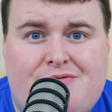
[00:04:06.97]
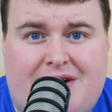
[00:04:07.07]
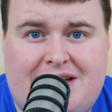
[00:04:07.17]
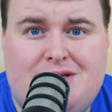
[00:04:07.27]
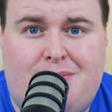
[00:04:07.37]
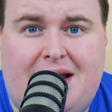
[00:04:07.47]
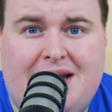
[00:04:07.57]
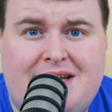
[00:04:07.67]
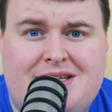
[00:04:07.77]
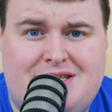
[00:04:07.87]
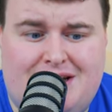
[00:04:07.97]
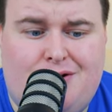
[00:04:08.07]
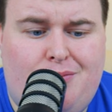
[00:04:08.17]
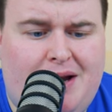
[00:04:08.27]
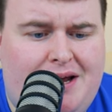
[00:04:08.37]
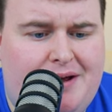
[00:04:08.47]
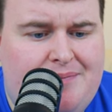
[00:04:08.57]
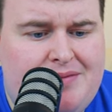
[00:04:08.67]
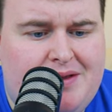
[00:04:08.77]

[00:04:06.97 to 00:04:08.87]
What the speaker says: ready to play single player.